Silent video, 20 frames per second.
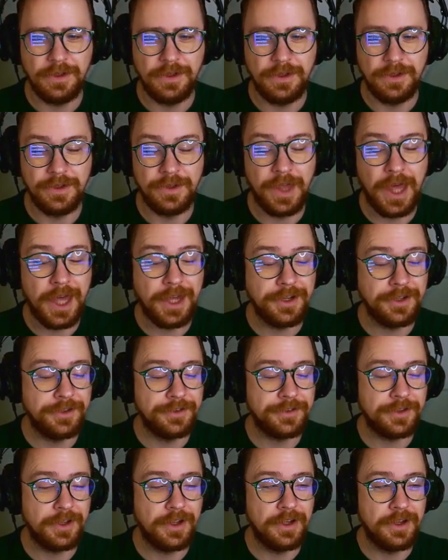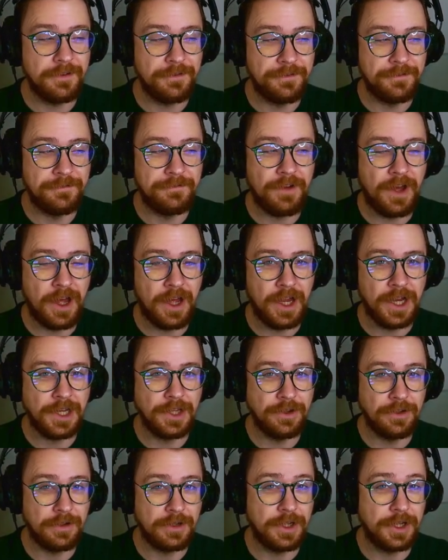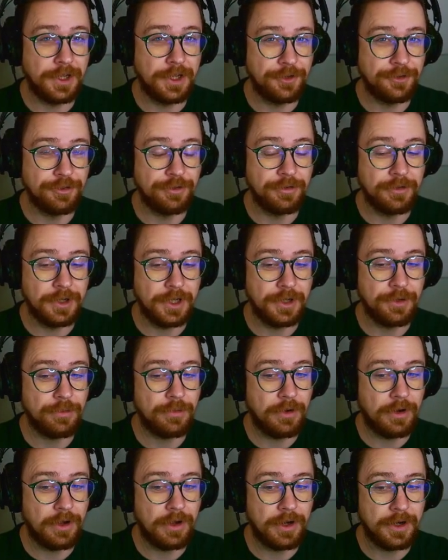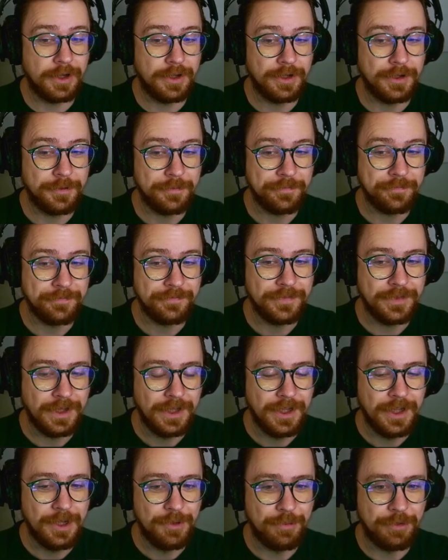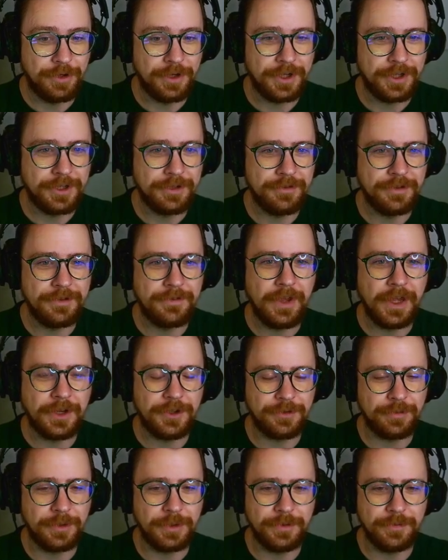That is a fine looking tree and rock. Predictive advancement.